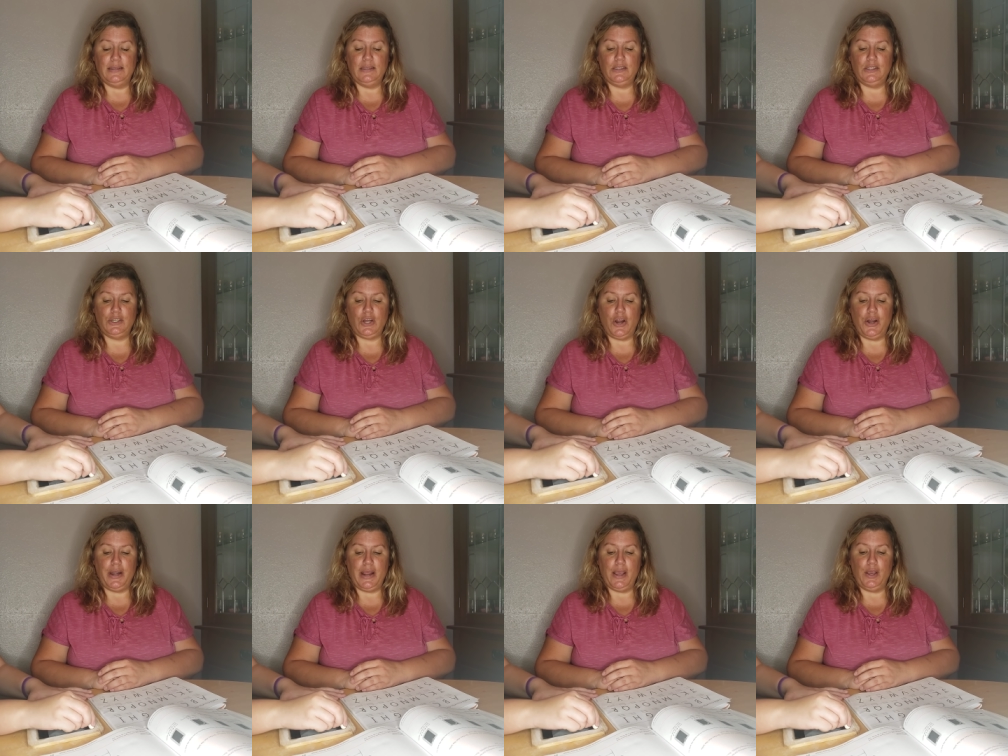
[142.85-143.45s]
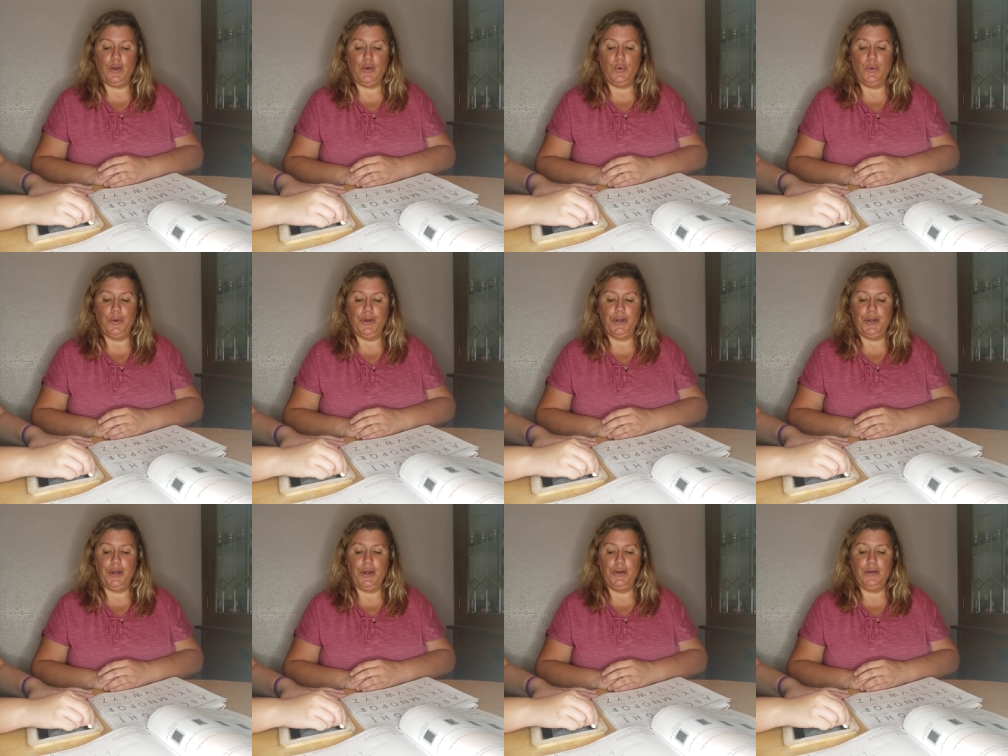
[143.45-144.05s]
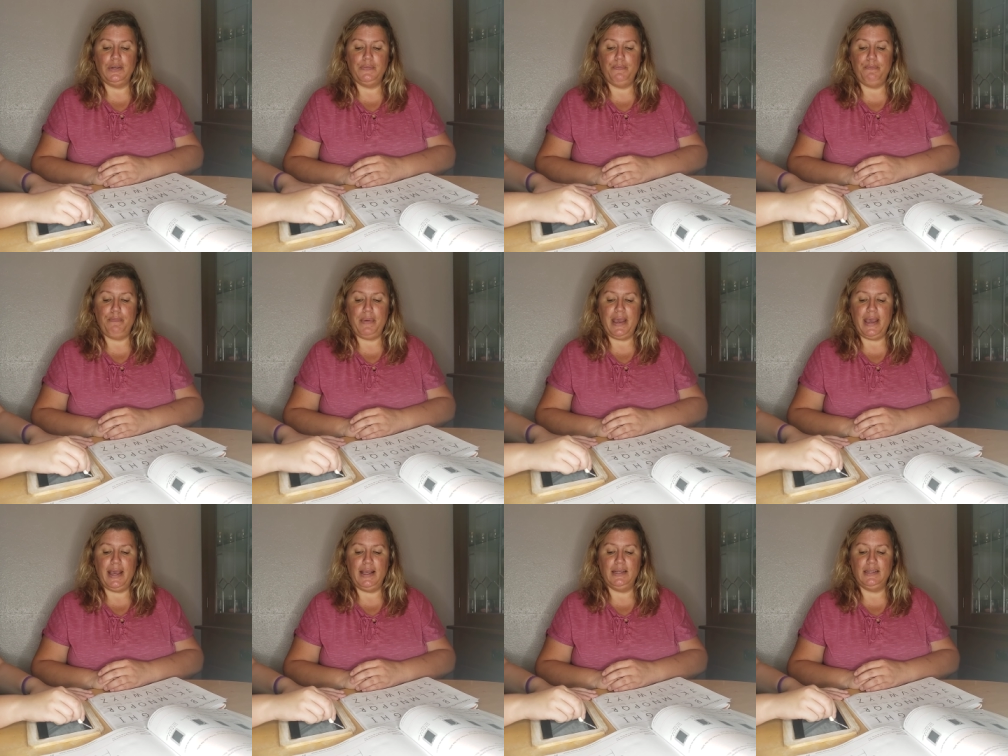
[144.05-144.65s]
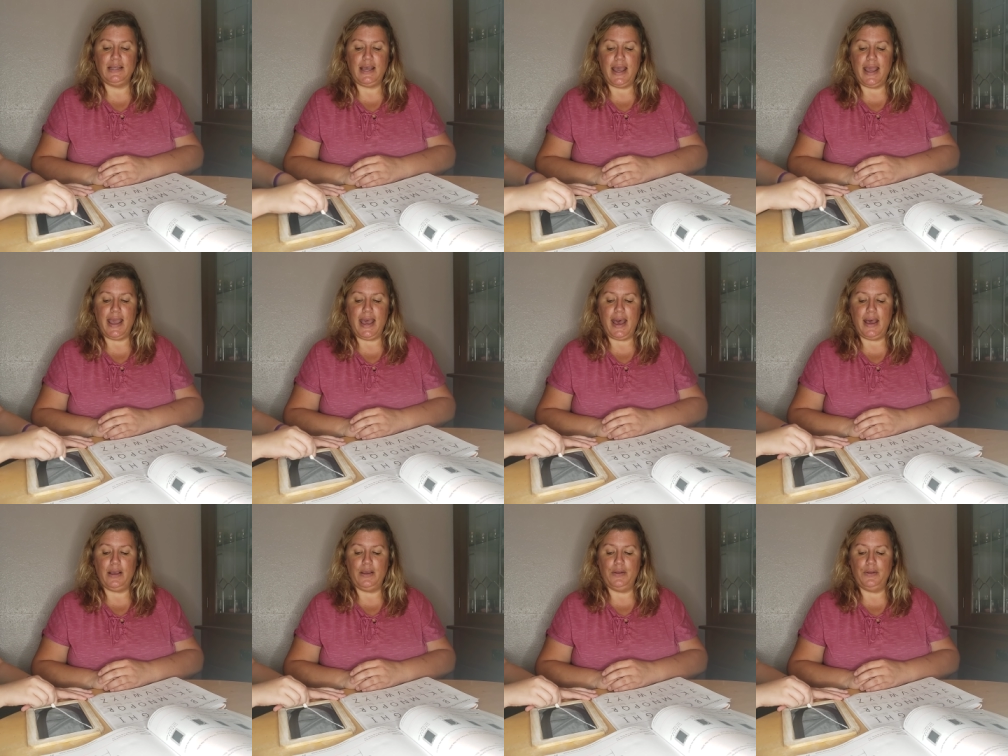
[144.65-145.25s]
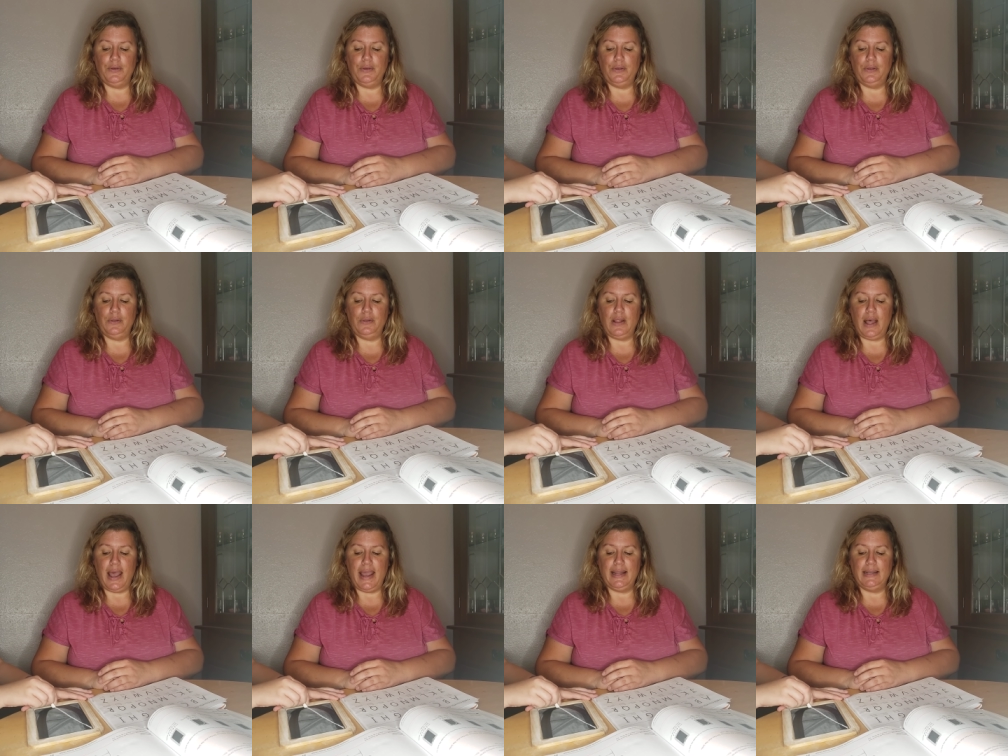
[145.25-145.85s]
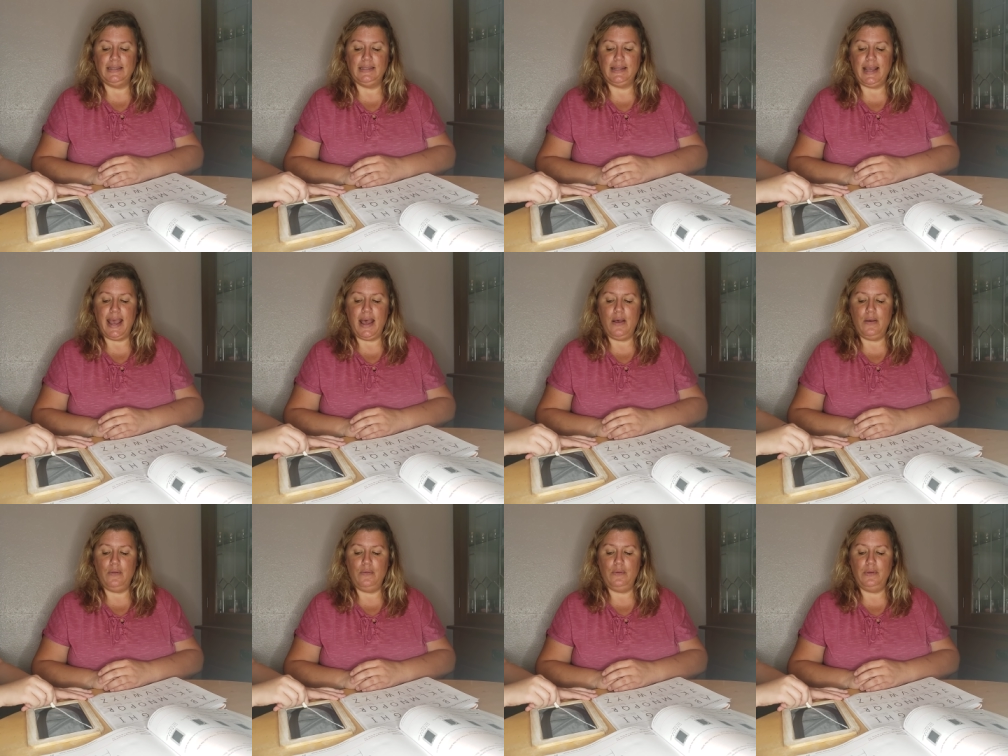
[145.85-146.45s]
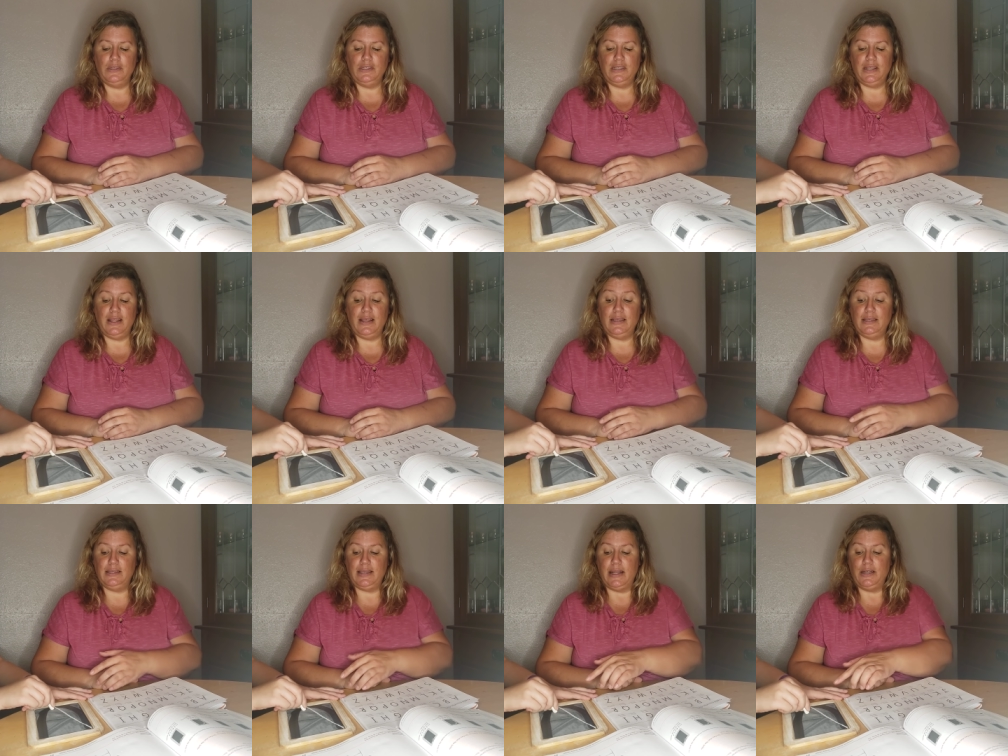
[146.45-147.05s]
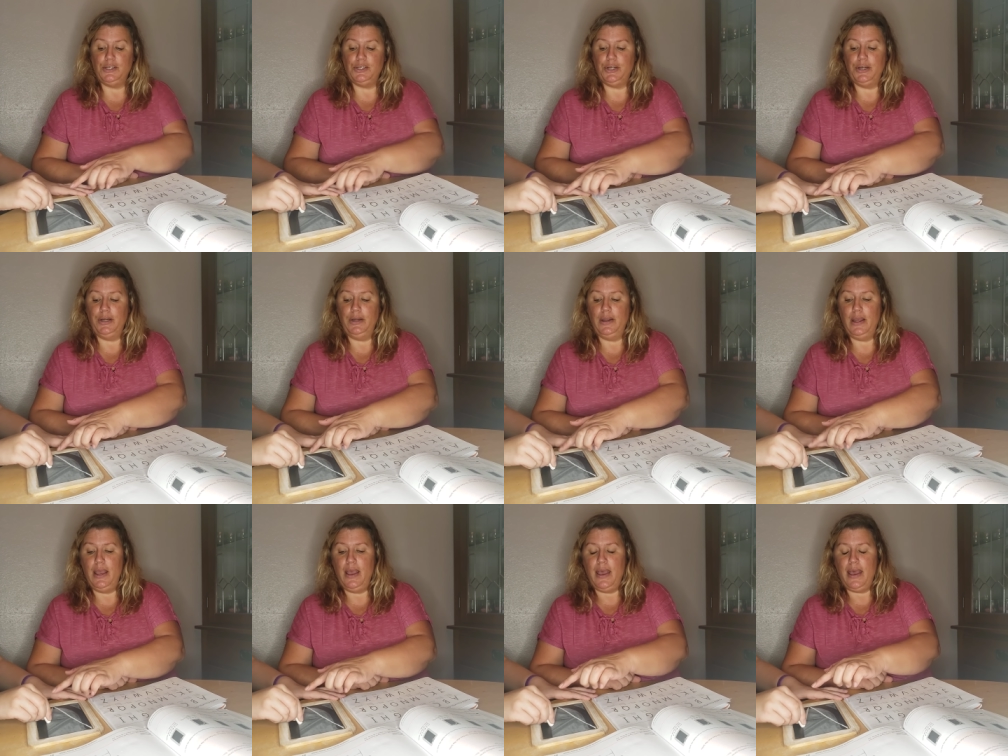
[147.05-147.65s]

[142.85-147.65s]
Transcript: Starting corner, big diagonal line down to the center,